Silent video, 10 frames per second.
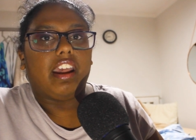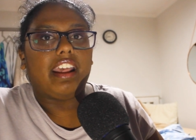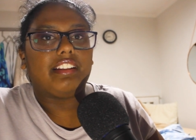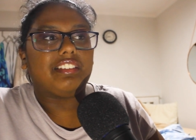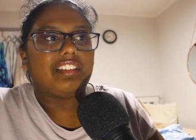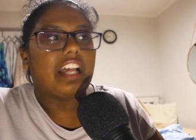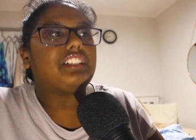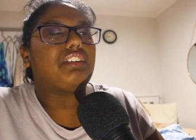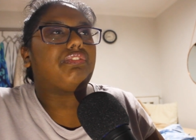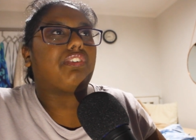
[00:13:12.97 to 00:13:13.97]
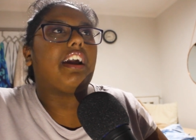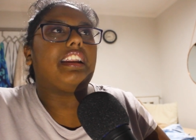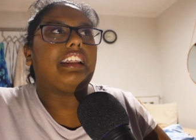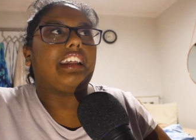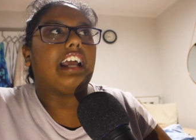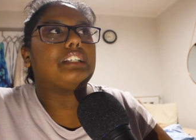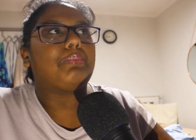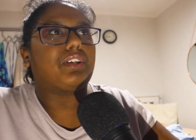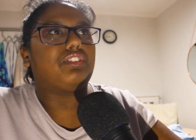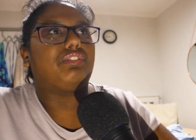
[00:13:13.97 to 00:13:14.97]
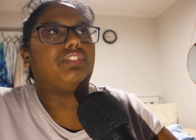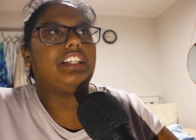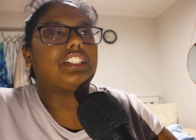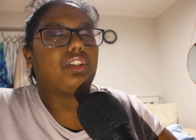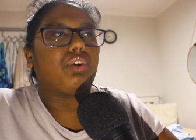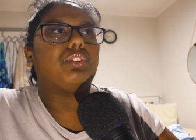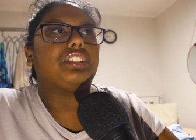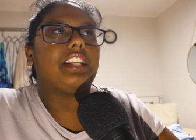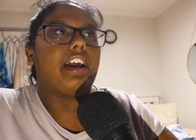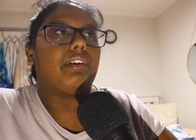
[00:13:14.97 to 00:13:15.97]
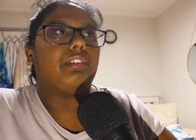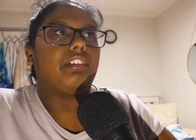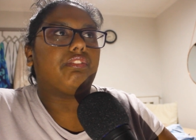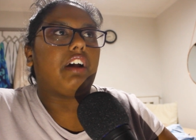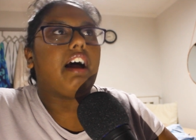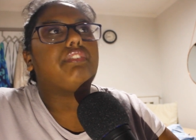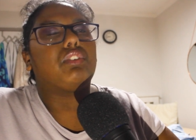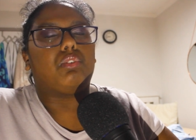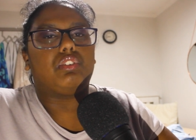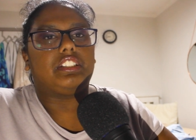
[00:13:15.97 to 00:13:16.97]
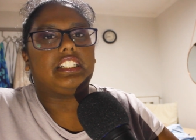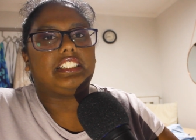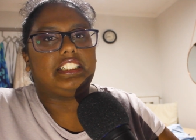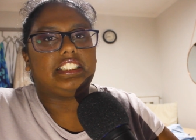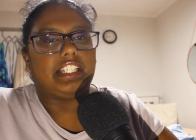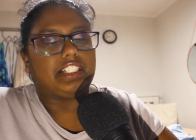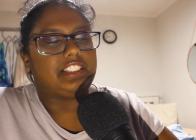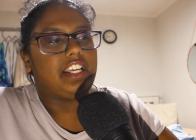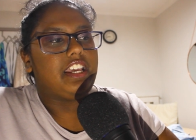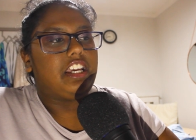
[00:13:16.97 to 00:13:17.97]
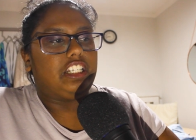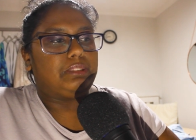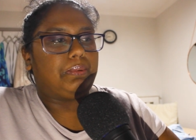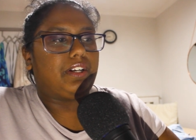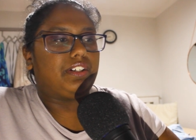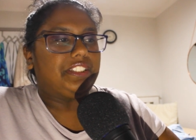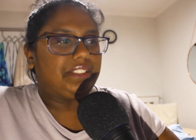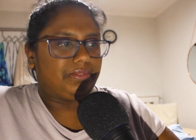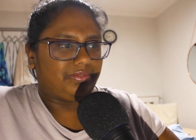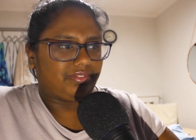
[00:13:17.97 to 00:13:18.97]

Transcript: And that's the frightening aspect of these clones now, after Order 66, is because